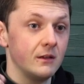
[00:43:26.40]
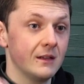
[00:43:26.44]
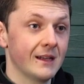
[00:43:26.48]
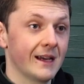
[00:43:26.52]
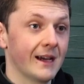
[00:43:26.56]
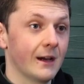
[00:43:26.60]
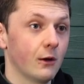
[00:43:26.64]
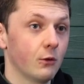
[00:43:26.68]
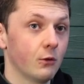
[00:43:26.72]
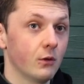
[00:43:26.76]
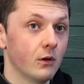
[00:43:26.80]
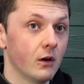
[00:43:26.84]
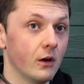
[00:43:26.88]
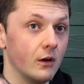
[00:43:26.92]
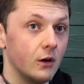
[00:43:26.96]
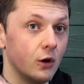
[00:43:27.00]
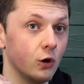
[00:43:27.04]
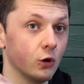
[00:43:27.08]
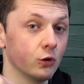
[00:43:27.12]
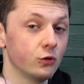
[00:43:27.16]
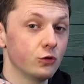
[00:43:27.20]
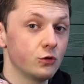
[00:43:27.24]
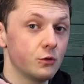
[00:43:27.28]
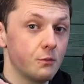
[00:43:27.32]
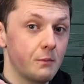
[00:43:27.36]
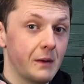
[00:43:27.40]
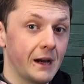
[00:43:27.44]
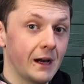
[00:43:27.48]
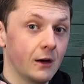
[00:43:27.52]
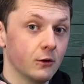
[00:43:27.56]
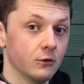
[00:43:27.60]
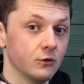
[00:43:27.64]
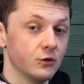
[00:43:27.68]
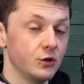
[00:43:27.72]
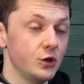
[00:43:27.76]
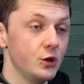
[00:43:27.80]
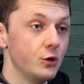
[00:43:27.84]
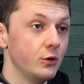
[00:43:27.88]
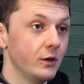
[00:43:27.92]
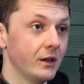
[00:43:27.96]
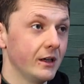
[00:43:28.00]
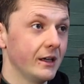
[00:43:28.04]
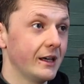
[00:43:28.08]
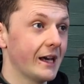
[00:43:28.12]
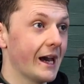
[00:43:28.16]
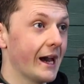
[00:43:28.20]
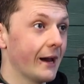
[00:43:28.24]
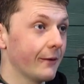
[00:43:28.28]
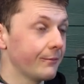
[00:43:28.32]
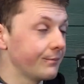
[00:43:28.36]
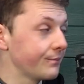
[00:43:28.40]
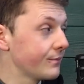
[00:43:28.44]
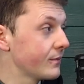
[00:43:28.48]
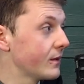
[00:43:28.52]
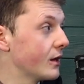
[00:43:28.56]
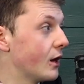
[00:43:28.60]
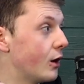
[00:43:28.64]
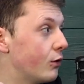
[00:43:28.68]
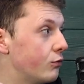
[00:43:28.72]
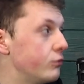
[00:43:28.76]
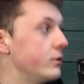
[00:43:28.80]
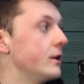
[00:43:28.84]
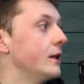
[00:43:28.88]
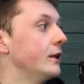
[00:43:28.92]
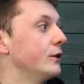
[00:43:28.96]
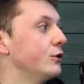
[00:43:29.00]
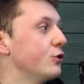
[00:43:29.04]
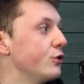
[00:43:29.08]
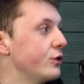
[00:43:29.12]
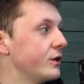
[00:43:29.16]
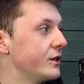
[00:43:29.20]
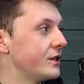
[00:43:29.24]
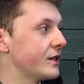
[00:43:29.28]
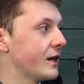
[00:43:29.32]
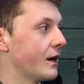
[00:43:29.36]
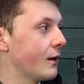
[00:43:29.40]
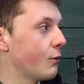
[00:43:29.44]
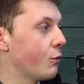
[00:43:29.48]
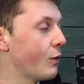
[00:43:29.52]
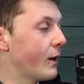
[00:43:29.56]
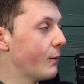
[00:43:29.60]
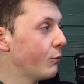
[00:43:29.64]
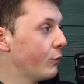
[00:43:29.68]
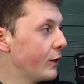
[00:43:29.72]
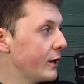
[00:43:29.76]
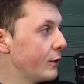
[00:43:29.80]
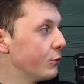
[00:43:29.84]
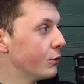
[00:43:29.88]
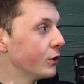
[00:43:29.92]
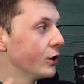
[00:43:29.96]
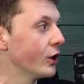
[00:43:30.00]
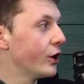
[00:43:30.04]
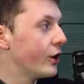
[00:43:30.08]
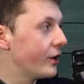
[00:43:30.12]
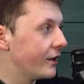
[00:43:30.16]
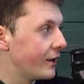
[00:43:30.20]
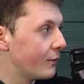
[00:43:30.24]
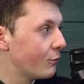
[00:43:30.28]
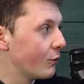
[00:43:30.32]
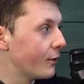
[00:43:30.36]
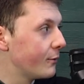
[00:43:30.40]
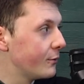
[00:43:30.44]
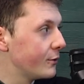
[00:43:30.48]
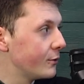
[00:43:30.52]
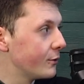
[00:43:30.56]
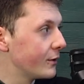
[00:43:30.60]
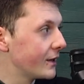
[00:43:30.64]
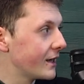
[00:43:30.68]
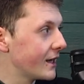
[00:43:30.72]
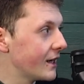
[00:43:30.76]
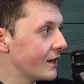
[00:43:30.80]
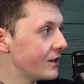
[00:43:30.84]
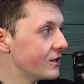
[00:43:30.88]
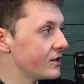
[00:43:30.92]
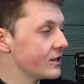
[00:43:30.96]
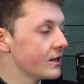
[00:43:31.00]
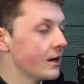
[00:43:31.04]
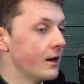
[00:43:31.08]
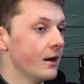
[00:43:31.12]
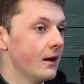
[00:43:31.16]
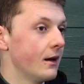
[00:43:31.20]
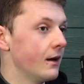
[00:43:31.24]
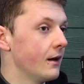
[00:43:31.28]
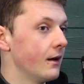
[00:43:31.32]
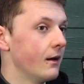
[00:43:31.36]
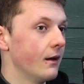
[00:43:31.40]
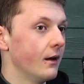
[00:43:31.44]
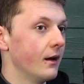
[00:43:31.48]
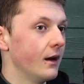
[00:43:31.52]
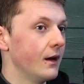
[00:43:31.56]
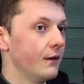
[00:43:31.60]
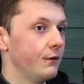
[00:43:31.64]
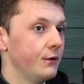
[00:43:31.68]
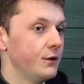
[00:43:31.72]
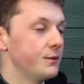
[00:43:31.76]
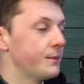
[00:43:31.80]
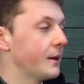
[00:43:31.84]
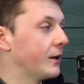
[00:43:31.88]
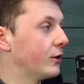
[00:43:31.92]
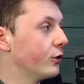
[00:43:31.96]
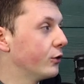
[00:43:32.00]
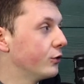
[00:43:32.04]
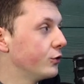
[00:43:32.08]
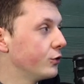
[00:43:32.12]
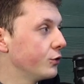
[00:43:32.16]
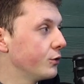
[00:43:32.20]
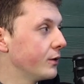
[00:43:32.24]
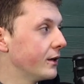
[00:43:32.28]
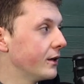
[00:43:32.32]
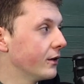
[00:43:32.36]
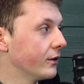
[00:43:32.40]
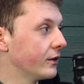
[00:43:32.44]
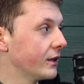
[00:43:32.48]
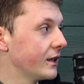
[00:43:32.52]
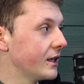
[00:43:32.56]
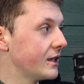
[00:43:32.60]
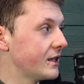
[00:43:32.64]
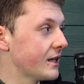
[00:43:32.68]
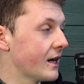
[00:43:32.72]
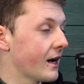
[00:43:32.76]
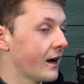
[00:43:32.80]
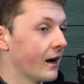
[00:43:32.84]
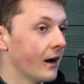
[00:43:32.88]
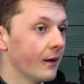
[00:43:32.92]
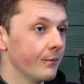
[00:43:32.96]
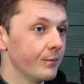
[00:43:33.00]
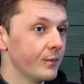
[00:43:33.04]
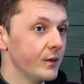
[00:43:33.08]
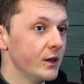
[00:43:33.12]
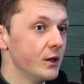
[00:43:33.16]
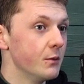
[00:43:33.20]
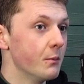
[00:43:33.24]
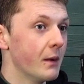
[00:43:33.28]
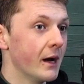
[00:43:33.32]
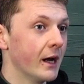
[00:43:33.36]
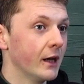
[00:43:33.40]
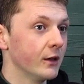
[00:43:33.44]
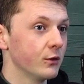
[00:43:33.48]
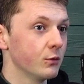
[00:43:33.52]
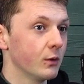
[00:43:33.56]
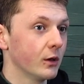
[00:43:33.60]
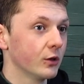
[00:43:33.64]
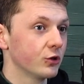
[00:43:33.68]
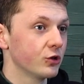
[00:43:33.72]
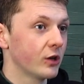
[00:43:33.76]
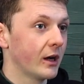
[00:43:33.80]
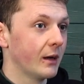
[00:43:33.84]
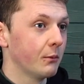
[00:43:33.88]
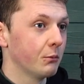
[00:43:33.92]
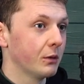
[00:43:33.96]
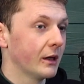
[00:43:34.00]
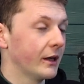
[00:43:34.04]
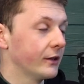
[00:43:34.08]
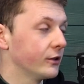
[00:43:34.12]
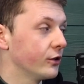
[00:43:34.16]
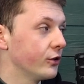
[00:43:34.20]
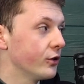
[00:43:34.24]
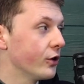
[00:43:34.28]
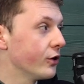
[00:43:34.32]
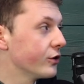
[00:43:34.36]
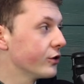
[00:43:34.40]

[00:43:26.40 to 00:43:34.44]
Now, £100 you can get a really good guitar. When we were learning, when we were kids, if you spend 100 quid on a guitar, you might as well try and play on a